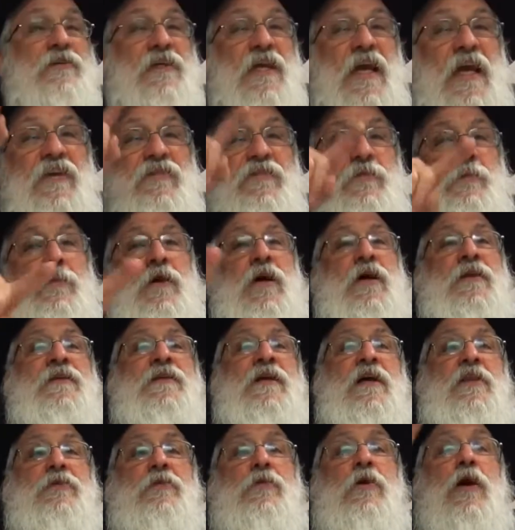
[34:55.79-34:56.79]
gave him
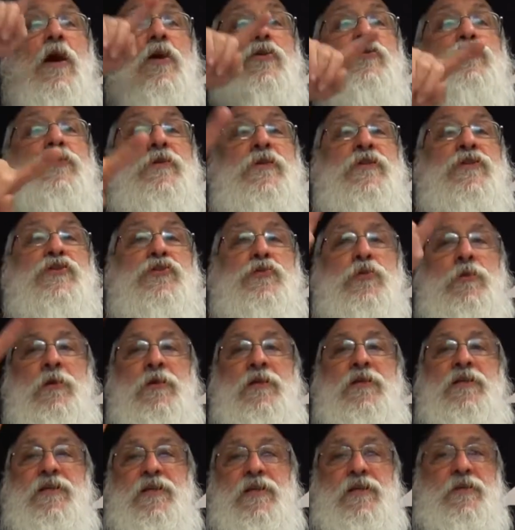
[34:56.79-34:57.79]
another
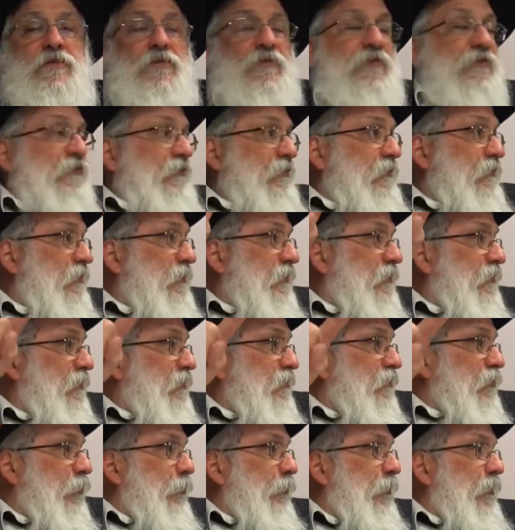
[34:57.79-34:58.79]
120 years
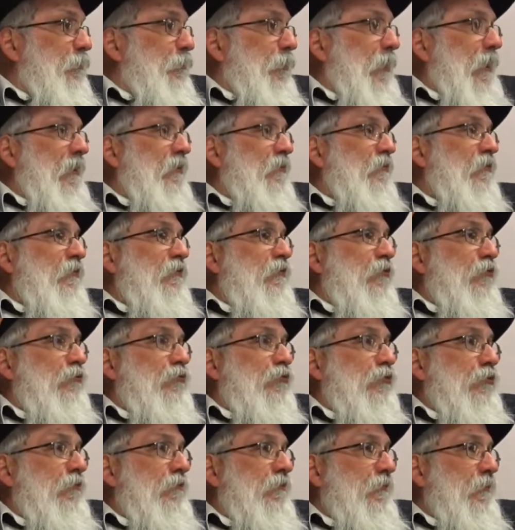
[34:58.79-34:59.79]
to repent and do
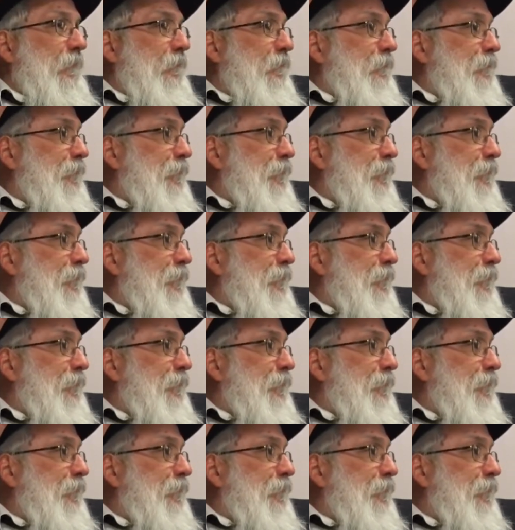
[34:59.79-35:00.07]
tshuva.